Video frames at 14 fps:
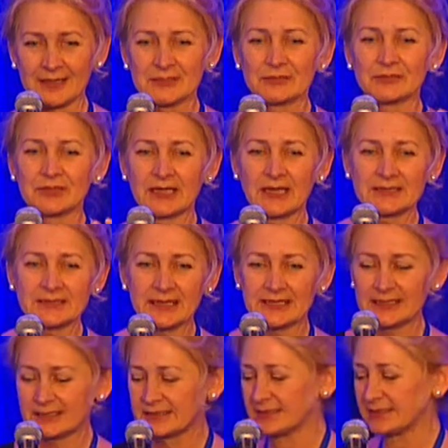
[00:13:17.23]
So the
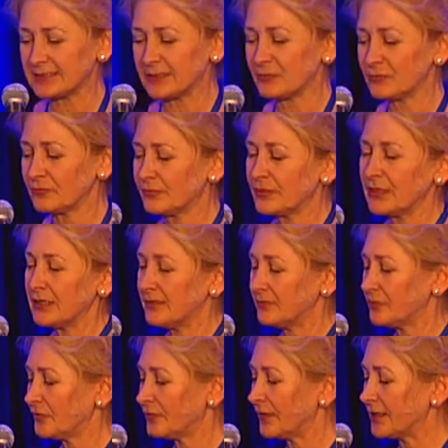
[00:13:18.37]
idea is that if
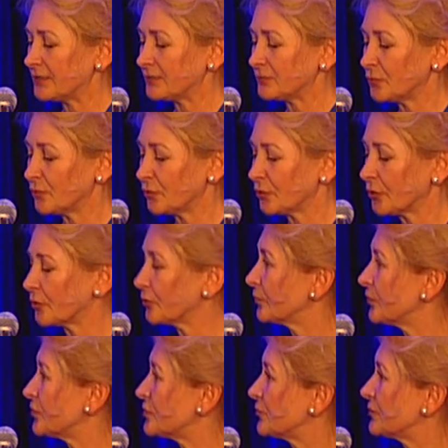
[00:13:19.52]
you find the molecule
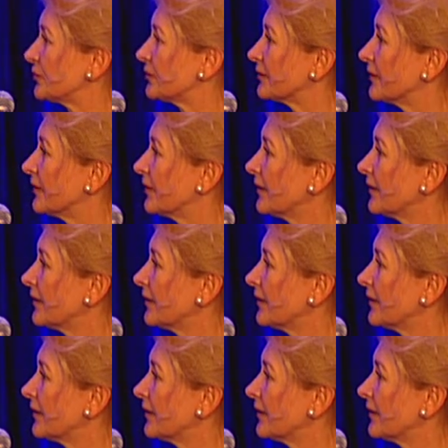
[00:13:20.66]
which will